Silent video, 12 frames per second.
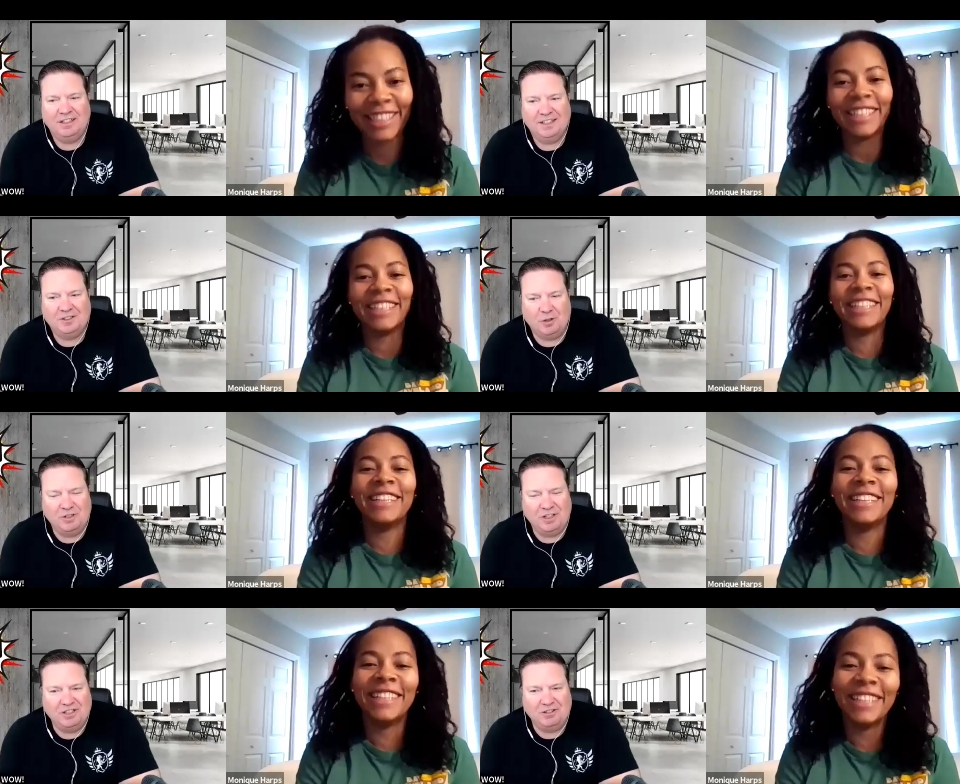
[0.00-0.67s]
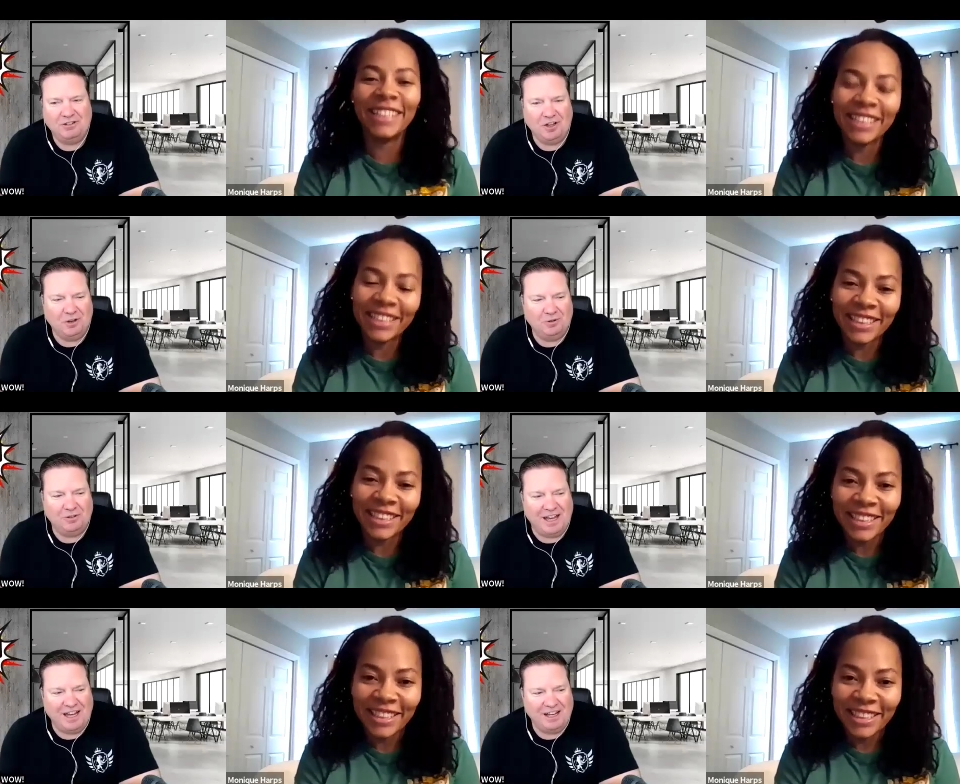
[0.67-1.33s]
Speaker 1: So, did you know
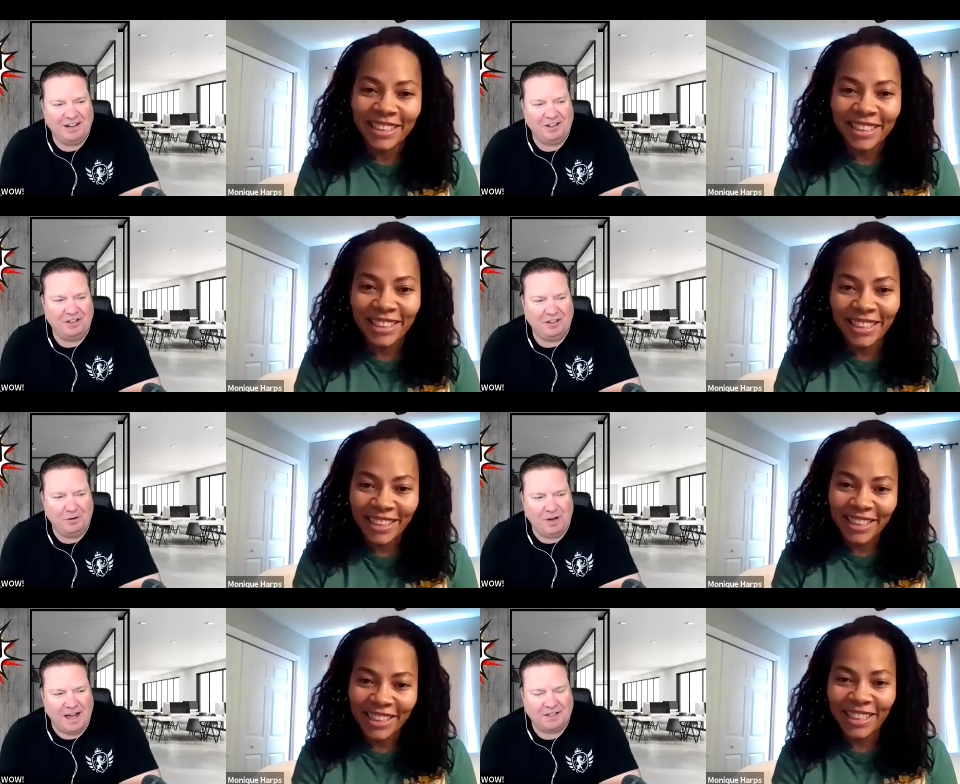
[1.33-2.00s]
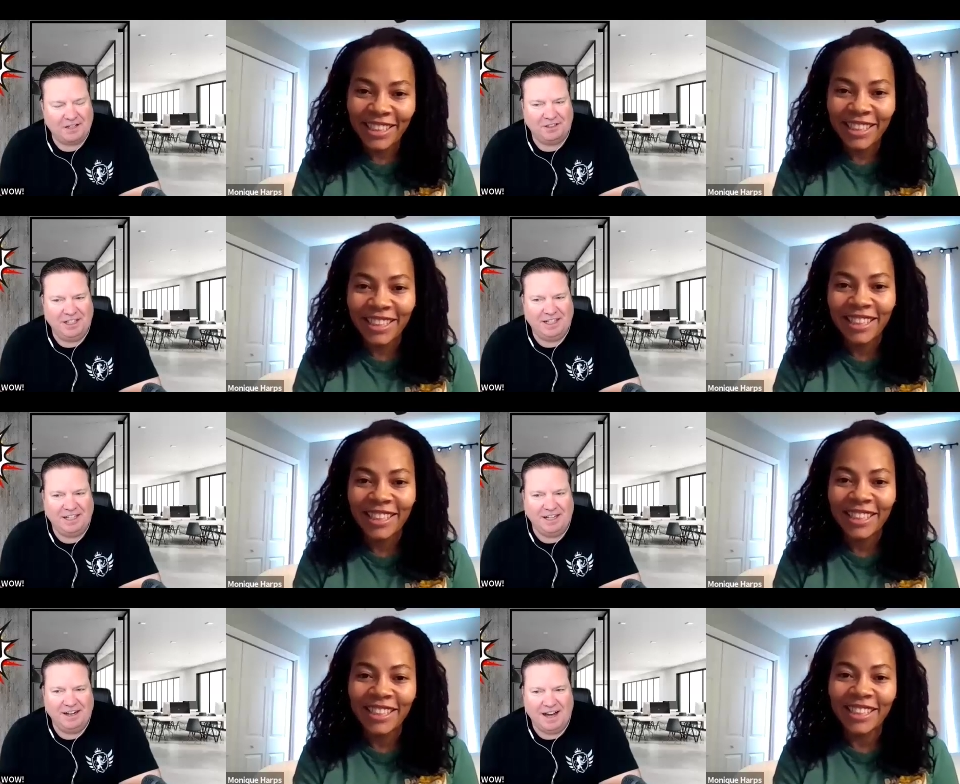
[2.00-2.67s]
that you actually
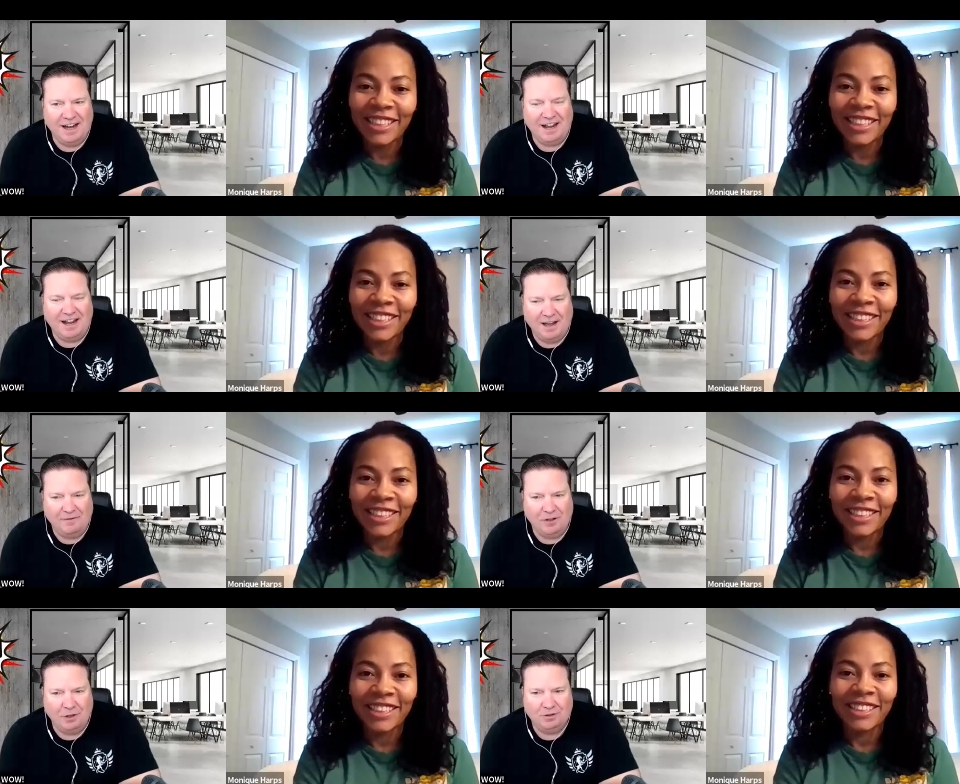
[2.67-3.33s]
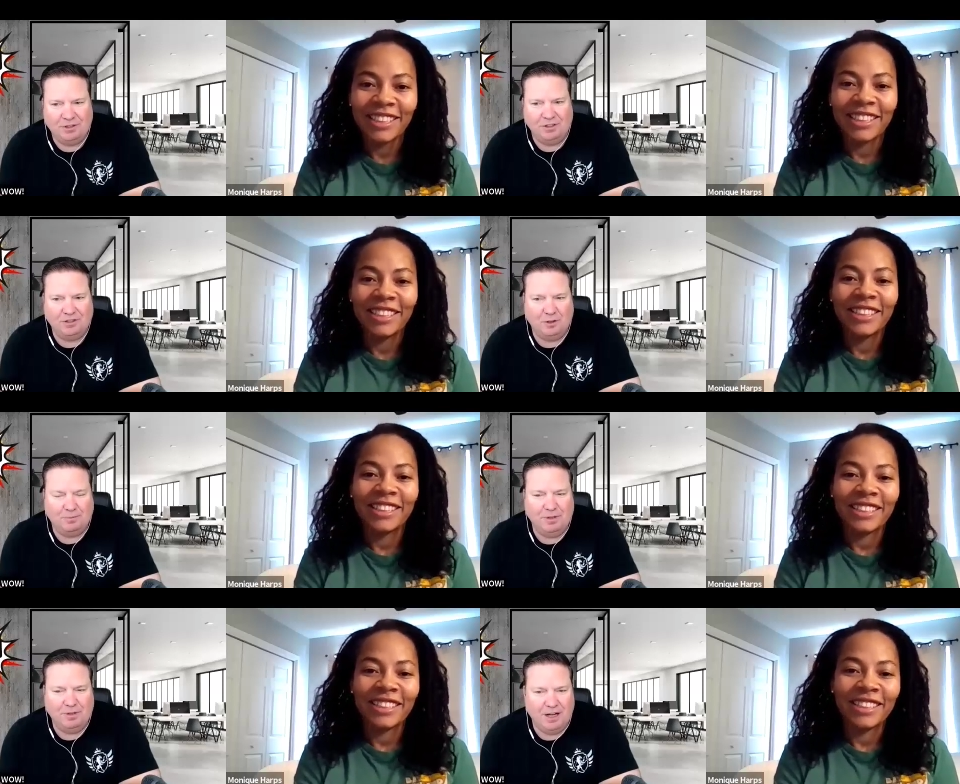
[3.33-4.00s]
cannot have those as your
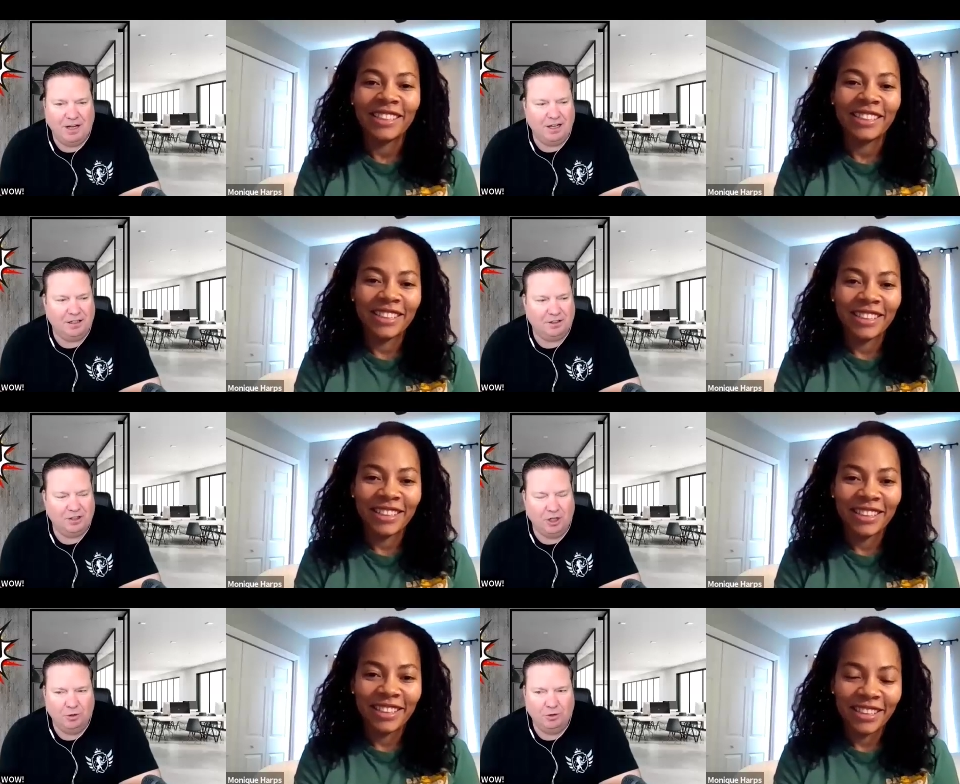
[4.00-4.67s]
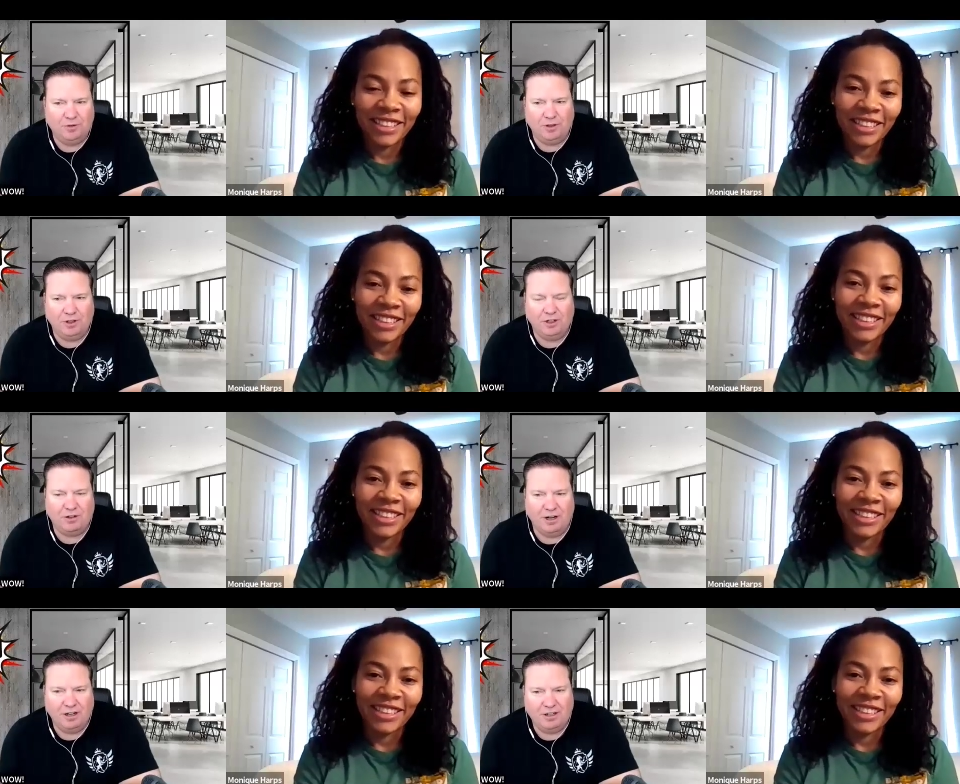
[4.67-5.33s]
uh, codes for your
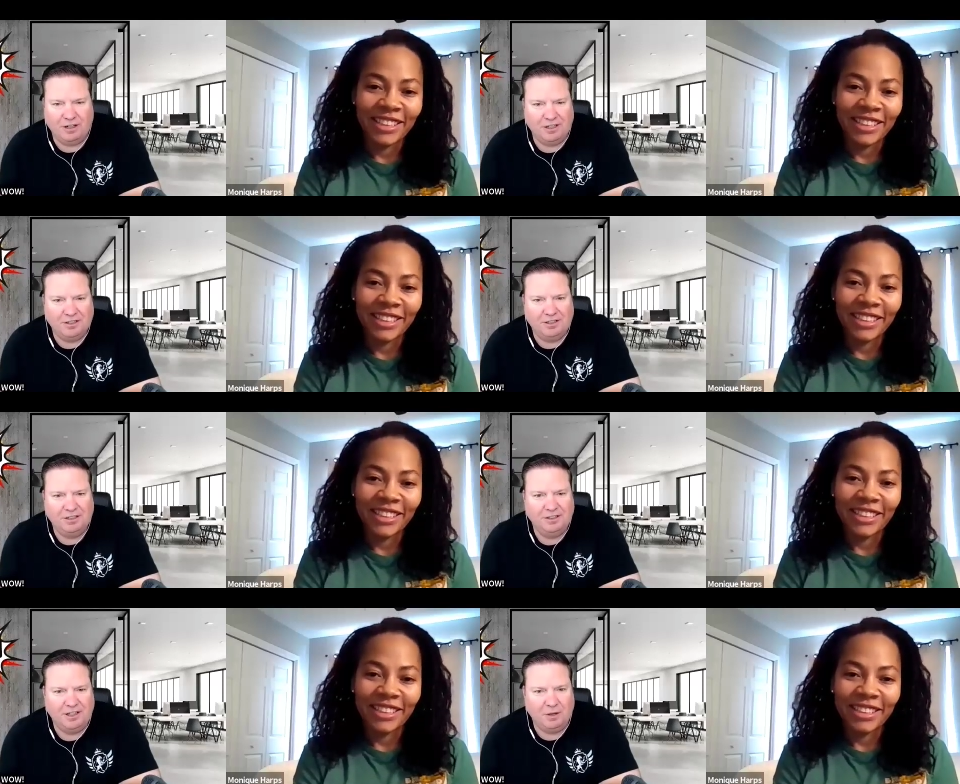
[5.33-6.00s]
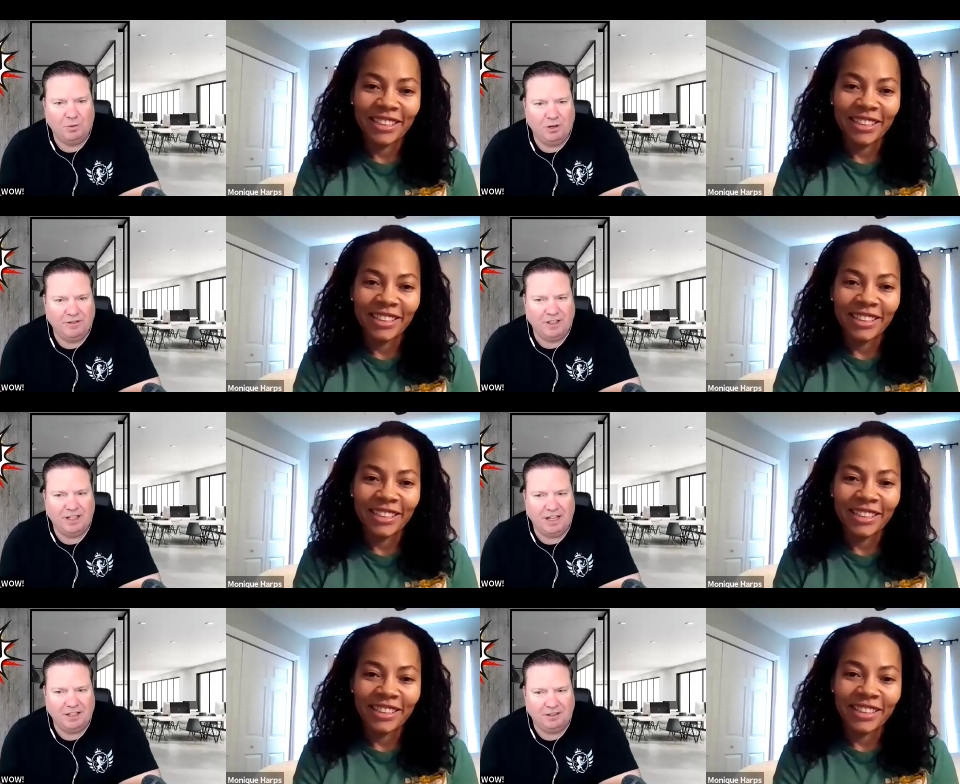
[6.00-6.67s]
credit cards? They won't even
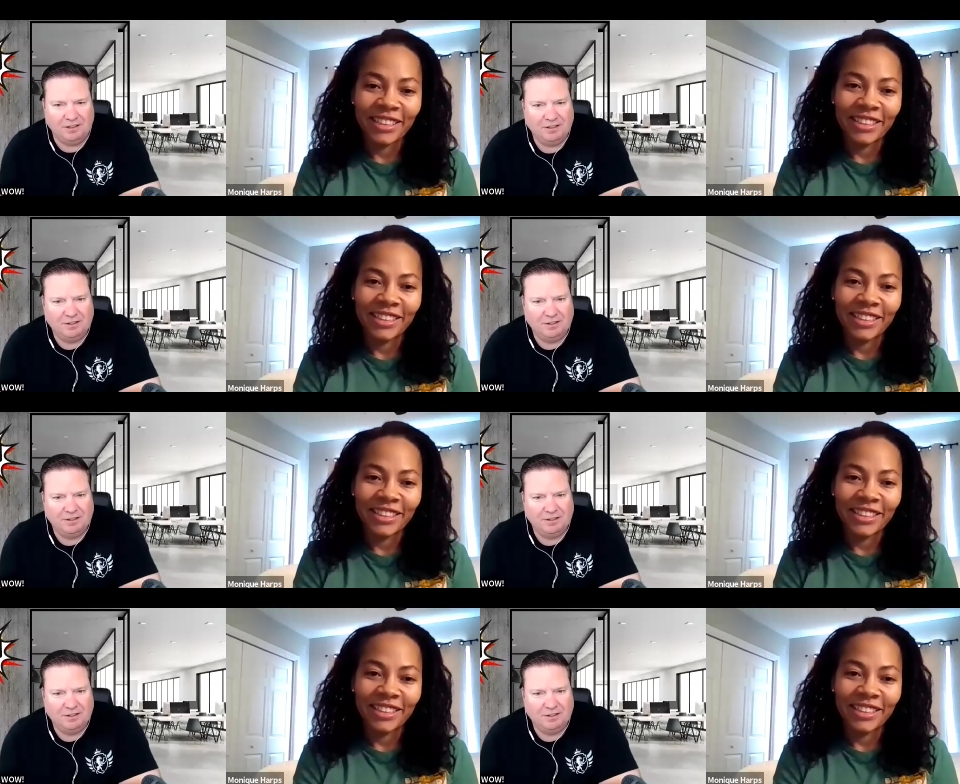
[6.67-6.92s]
let you.